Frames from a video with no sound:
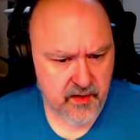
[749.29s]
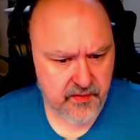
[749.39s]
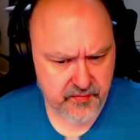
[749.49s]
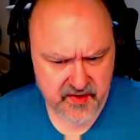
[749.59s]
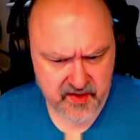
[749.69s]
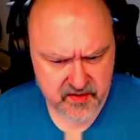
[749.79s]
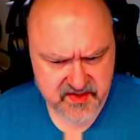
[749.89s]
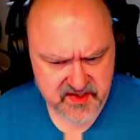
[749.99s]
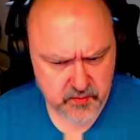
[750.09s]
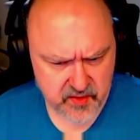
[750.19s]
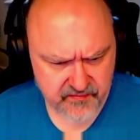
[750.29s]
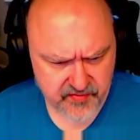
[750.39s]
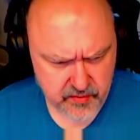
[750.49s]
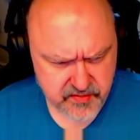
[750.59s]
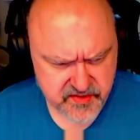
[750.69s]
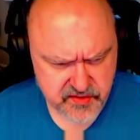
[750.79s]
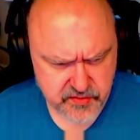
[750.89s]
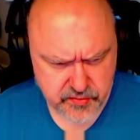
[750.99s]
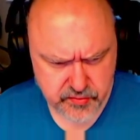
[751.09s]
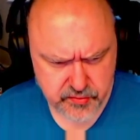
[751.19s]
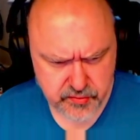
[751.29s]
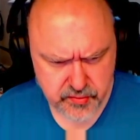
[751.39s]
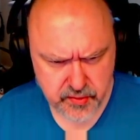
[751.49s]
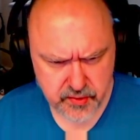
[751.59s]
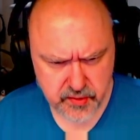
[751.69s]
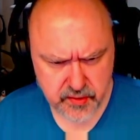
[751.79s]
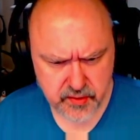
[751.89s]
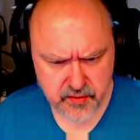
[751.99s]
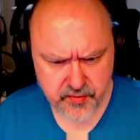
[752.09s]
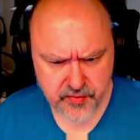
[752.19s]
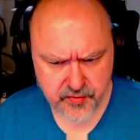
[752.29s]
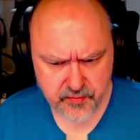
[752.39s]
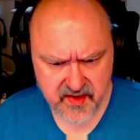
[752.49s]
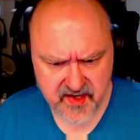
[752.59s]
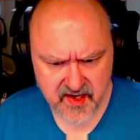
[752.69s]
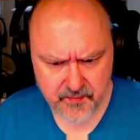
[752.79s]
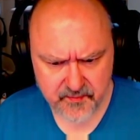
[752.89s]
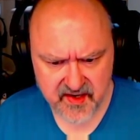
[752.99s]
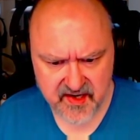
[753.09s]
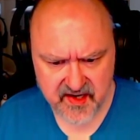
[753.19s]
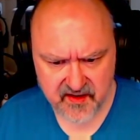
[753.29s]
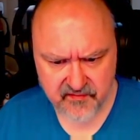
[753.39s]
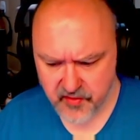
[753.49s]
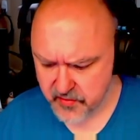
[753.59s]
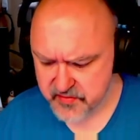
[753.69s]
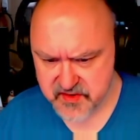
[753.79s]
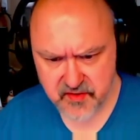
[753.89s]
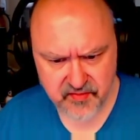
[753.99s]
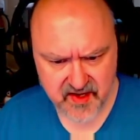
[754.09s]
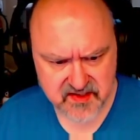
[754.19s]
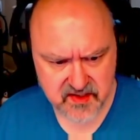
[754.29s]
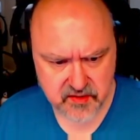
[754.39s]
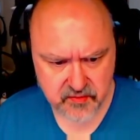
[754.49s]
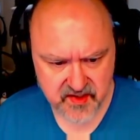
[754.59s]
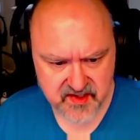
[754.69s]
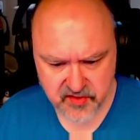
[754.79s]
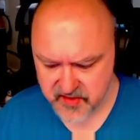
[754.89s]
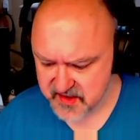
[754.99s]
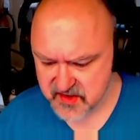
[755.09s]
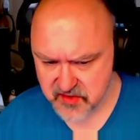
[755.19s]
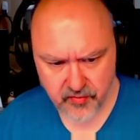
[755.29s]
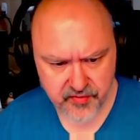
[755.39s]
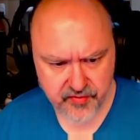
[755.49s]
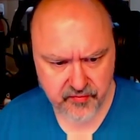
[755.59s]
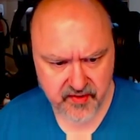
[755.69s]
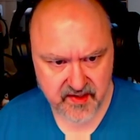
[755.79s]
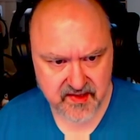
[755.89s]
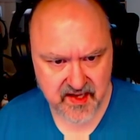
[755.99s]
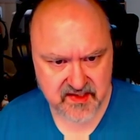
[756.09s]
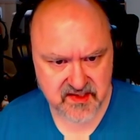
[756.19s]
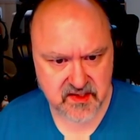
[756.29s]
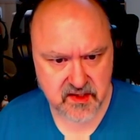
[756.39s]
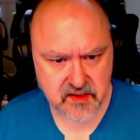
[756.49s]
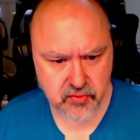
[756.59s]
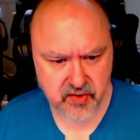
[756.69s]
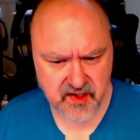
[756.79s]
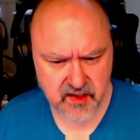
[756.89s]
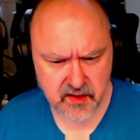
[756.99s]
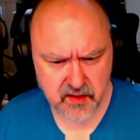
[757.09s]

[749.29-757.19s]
Three goes into one of those two. Three can't be in any of those. So that's a three. So that's not the three. That's the three.